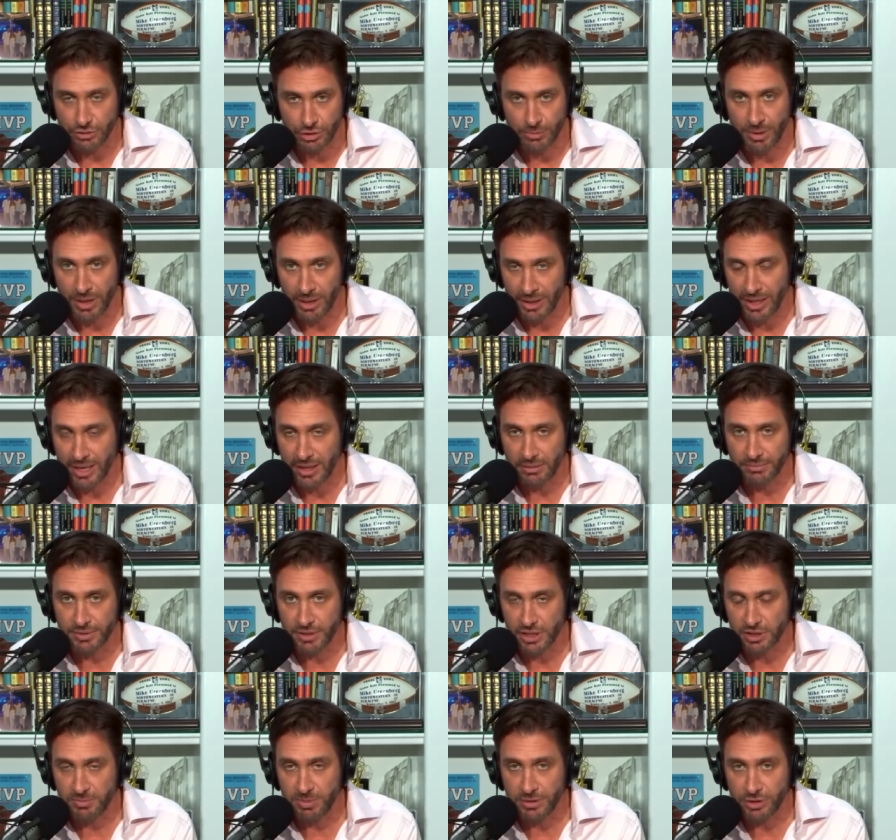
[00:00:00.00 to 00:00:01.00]
Jamal Adams
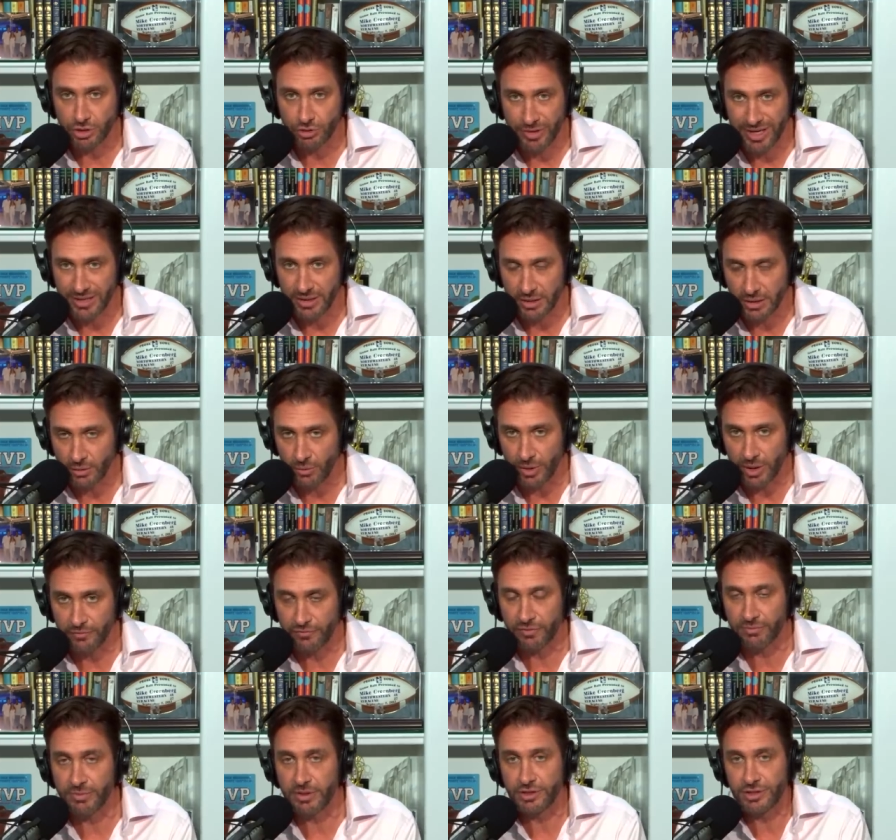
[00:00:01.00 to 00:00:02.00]
has been traded away
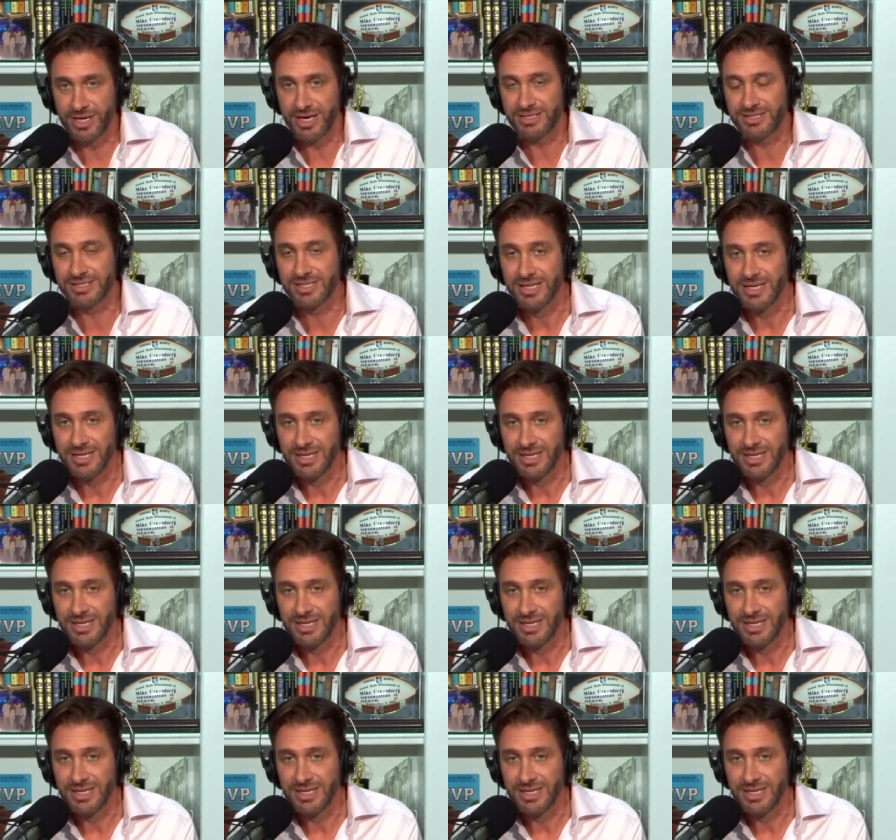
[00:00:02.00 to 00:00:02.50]
from the Jets